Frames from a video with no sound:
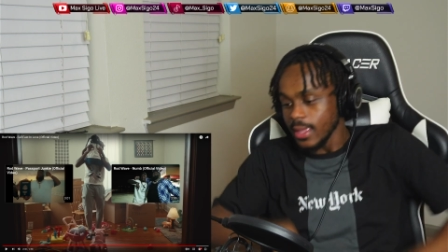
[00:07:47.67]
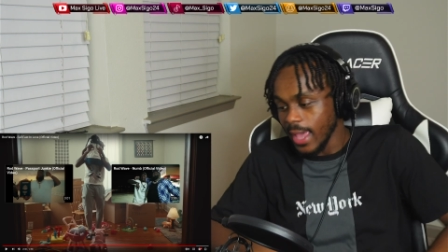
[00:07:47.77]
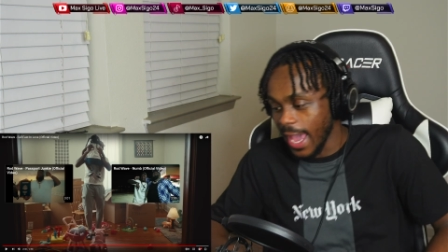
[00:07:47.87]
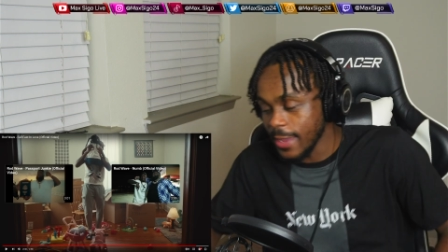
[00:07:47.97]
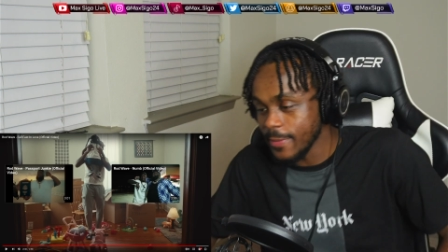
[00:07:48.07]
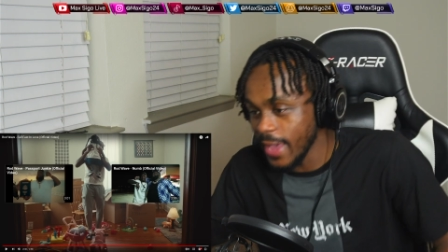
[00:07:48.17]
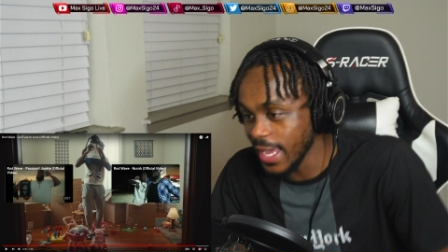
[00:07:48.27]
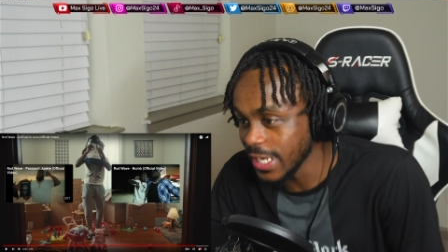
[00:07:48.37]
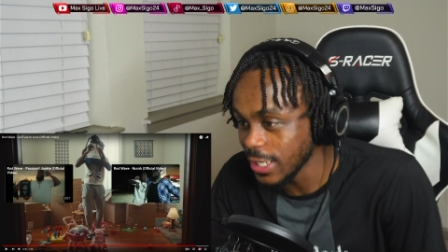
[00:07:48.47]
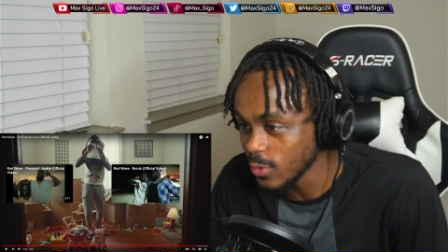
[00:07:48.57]
Hey, man,
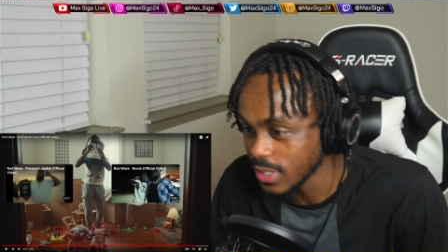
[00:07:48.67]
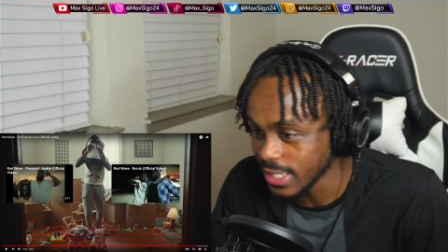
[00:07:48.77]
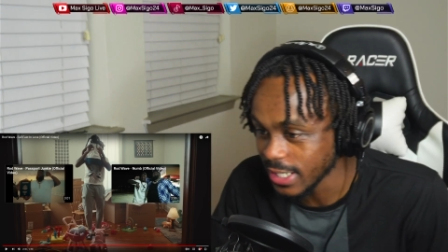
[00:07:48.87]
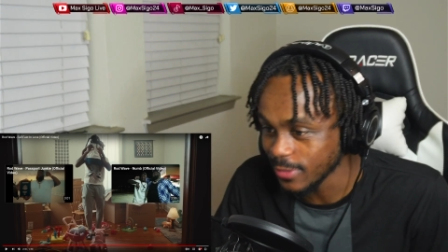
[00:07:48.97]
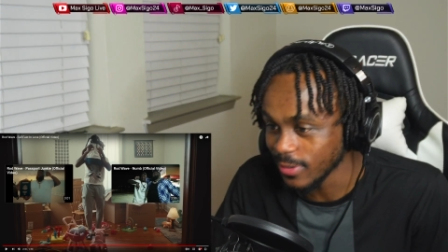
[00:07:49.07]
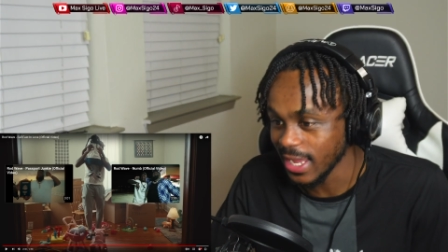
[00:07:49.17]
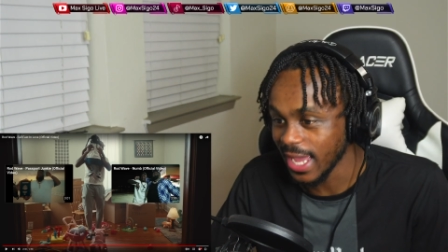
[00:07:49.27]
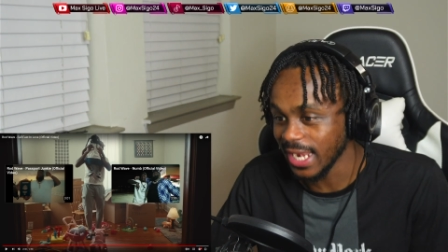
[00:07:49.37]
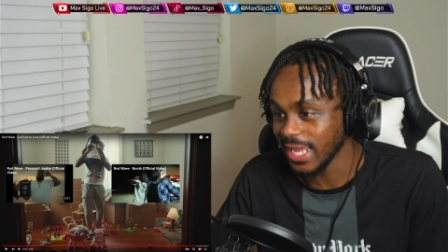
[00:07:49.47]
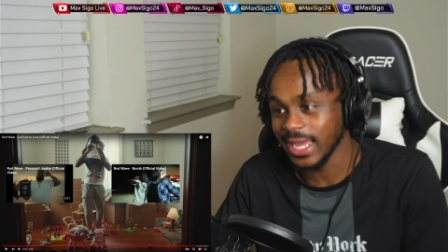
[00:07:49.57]
it is what it is, but yeah,
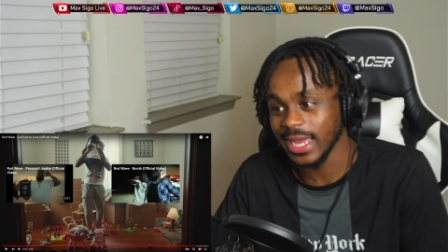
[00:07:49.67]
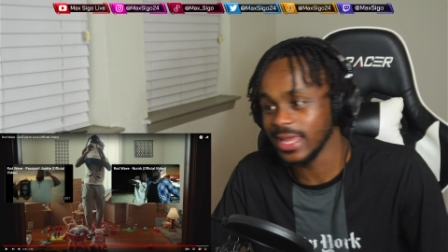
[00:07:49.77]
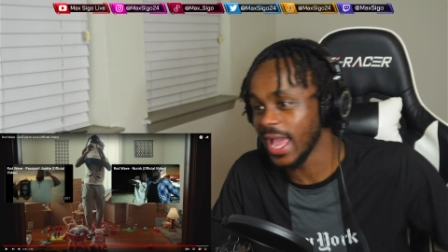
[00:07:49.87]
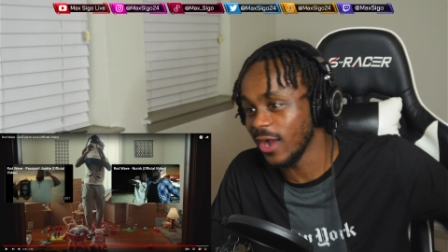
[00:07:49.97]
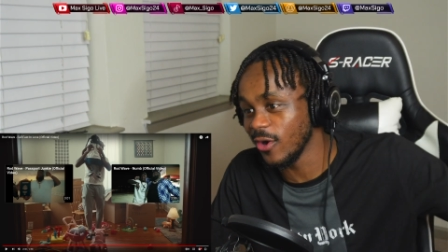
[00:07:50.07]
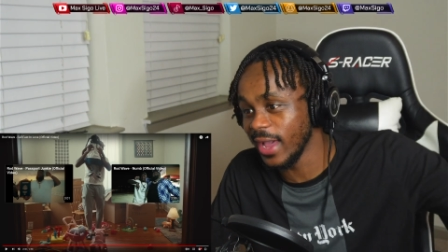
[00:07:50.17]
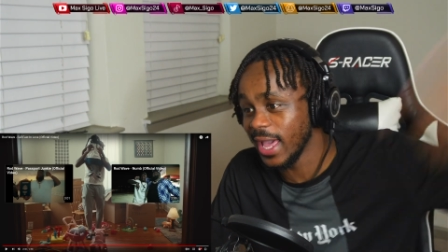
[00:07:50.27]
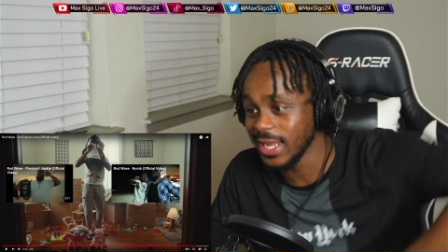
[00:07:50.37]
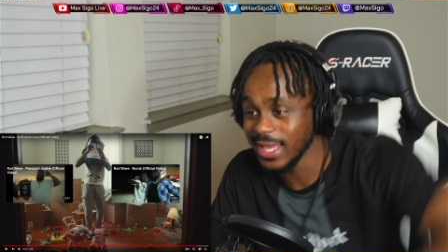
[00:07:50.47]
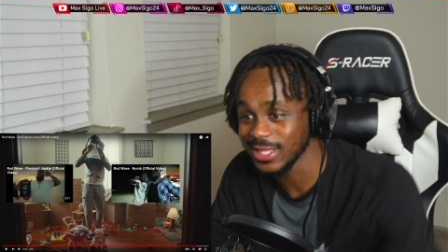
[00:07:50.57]
that girl, y'all go ahead
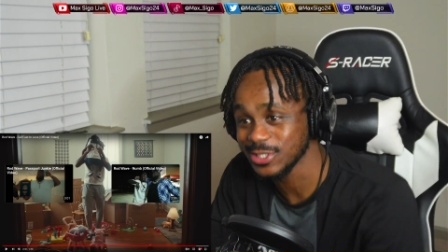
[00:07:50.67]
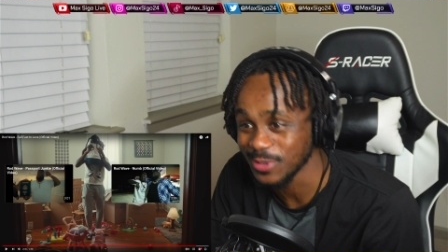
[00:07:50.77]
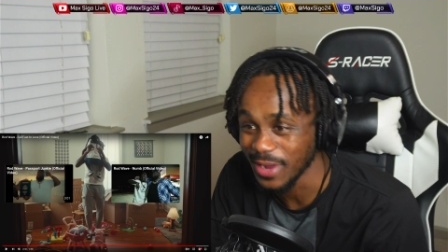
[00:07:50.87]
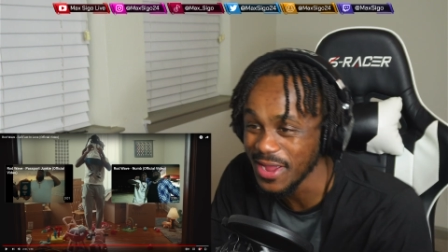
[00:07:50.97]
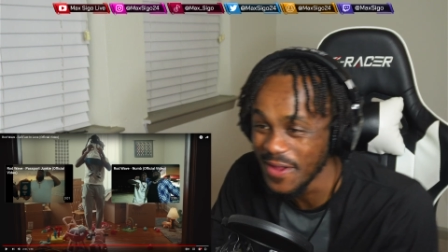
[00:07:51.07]
and hit the subscribe.